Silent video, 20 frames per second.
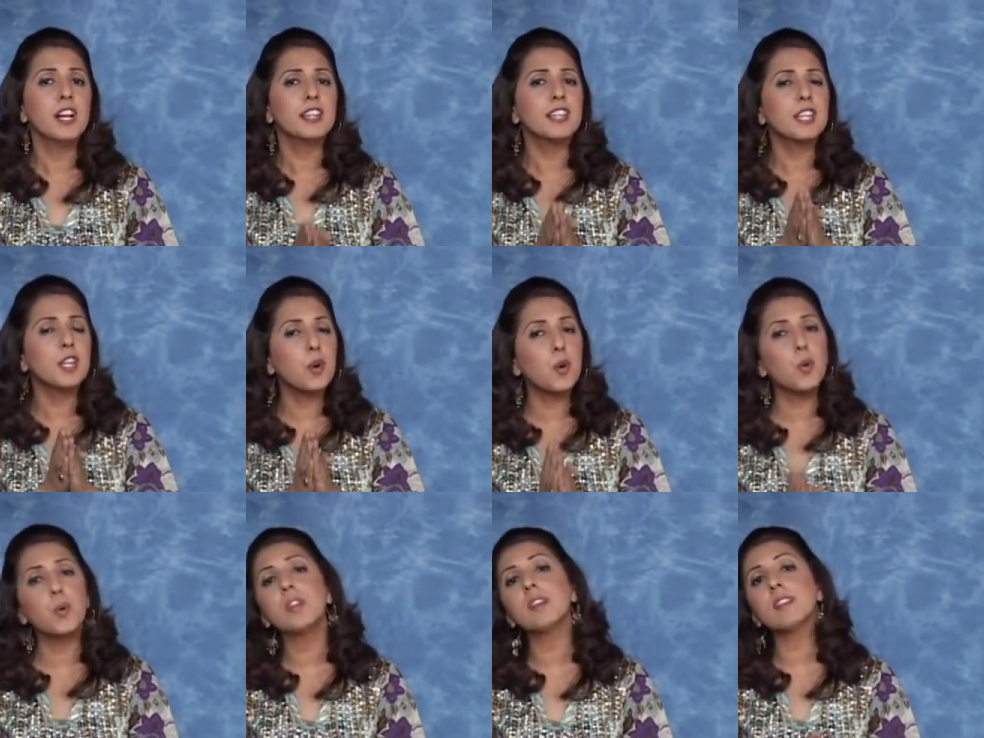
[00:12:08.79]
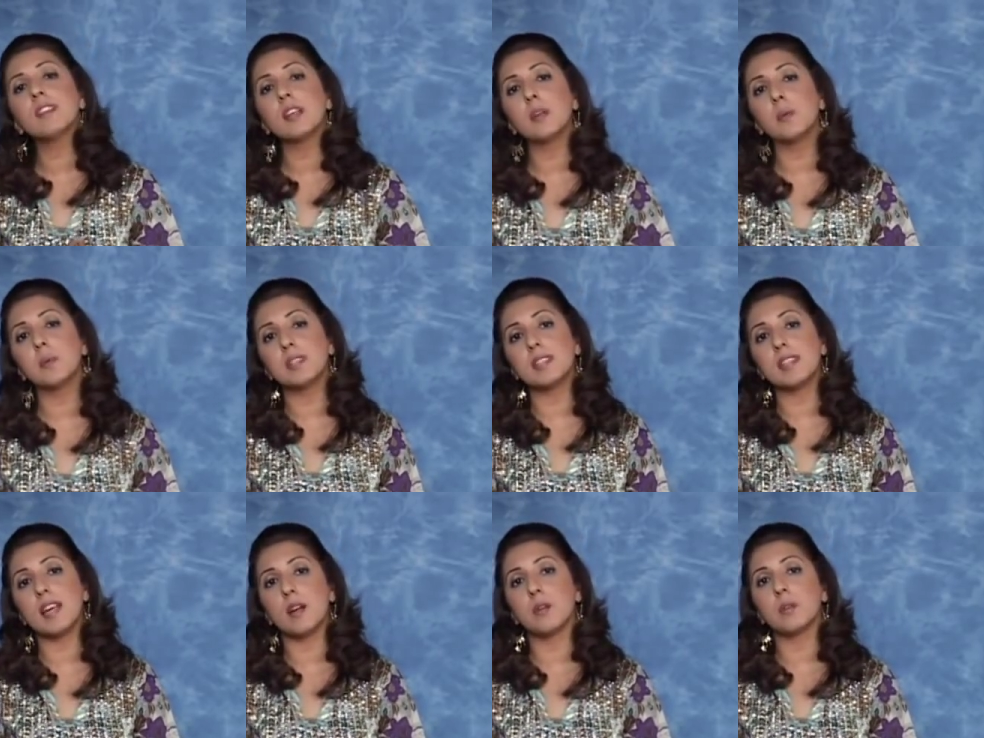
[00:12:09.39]
The only thing
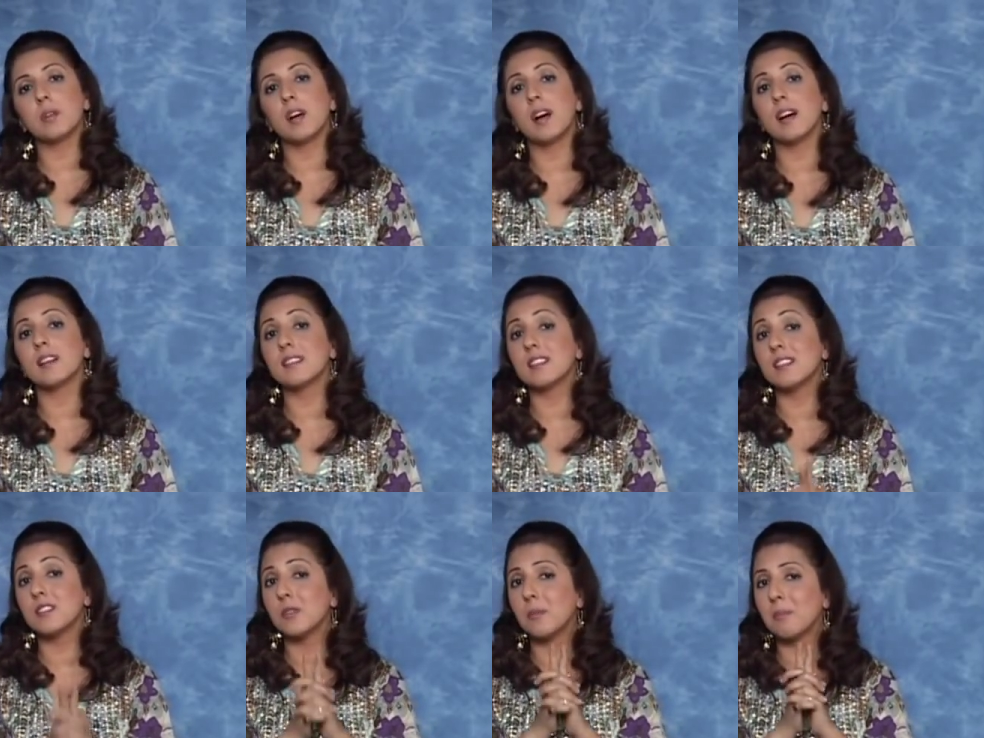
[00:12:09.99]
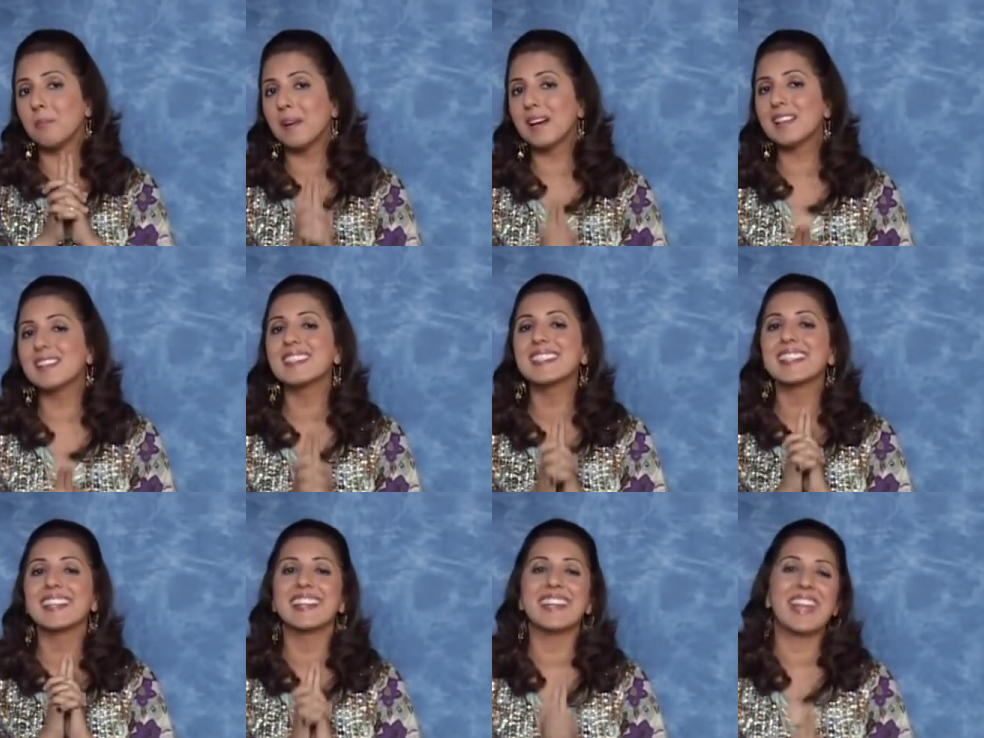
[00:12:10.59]
with tarot cards is you
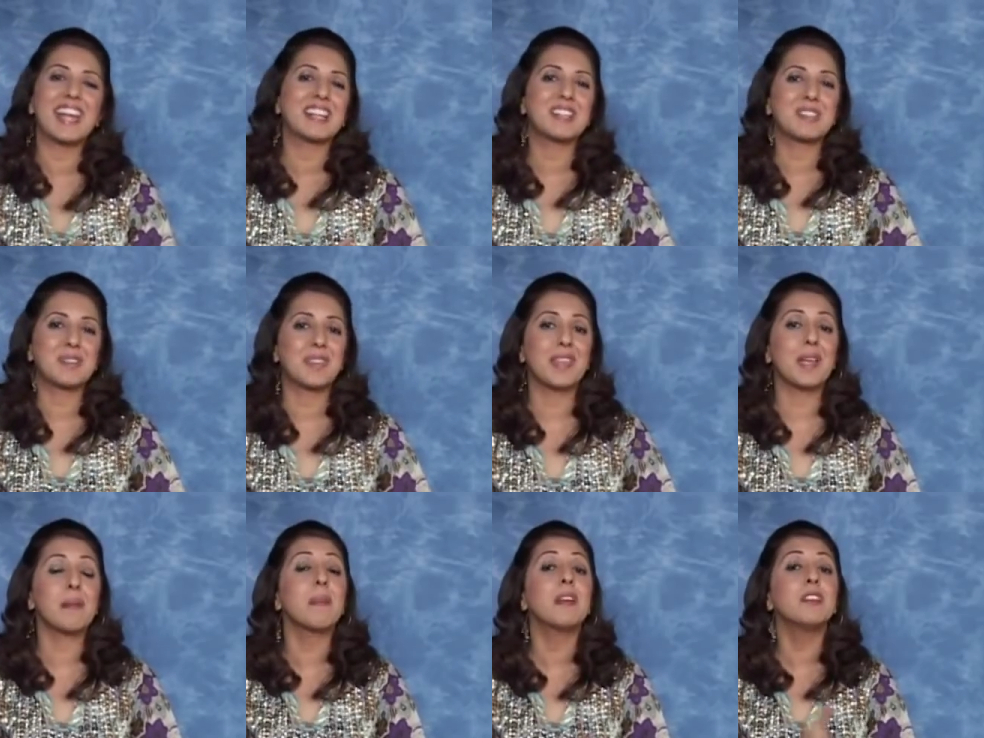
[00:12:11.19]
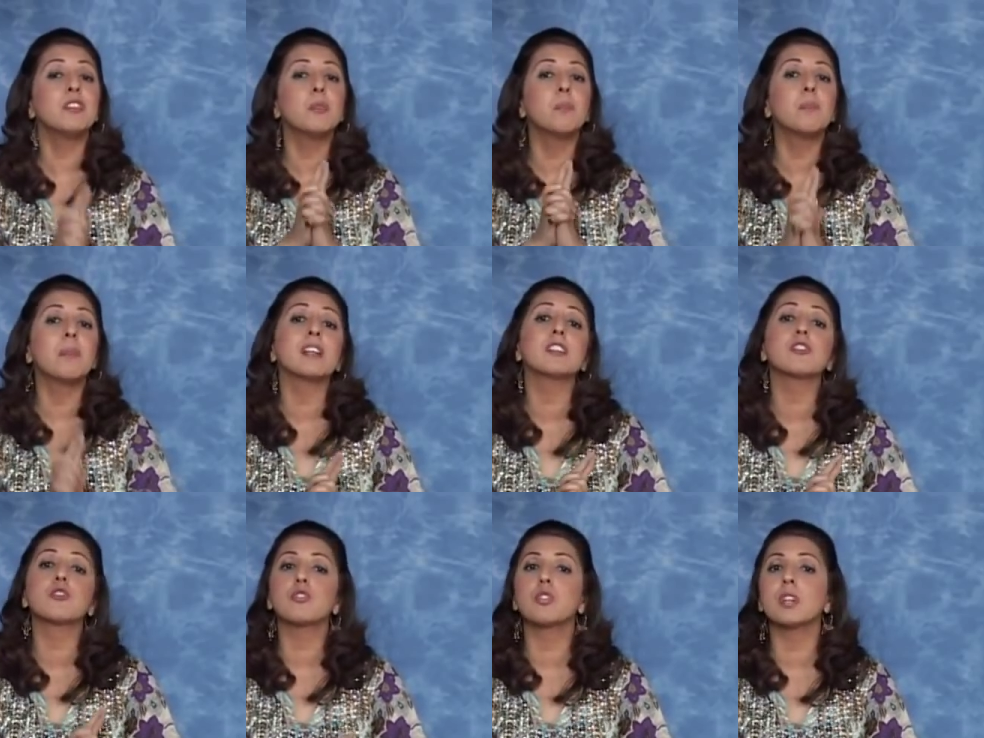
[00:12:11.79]
must connect to them, and you
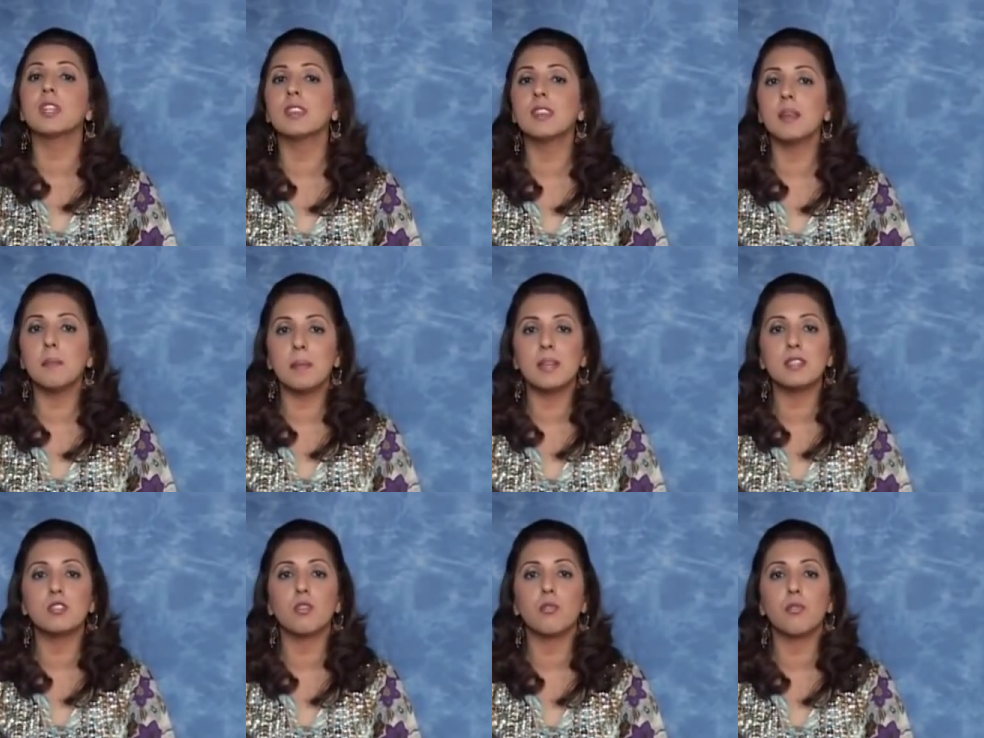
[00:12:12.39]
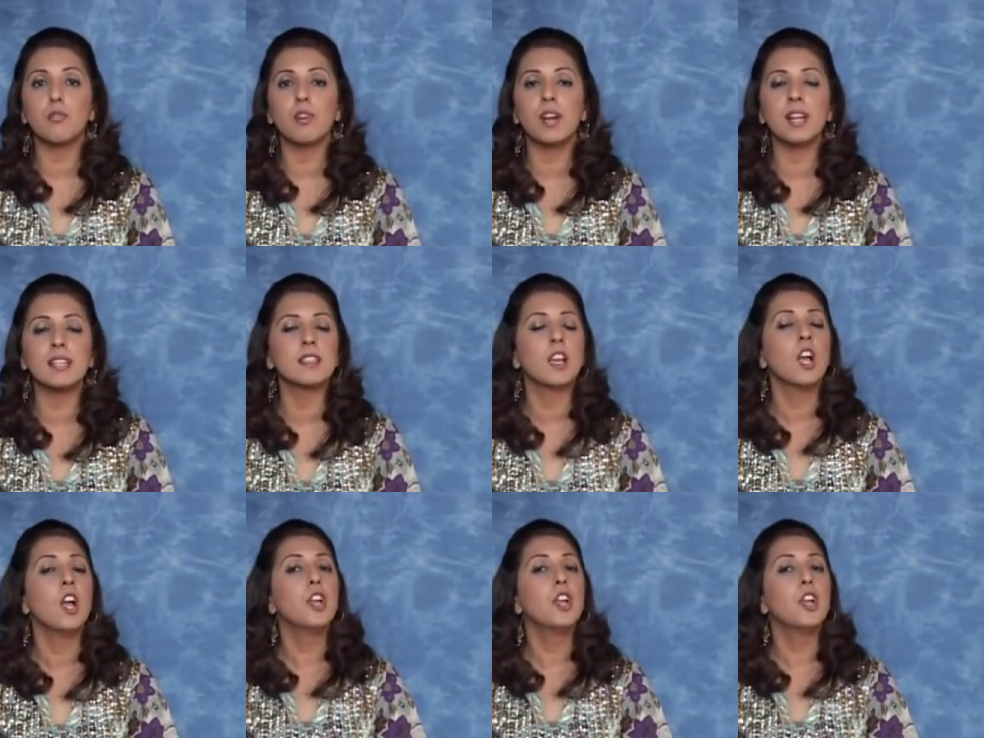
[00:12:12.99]
must treat them as your friends.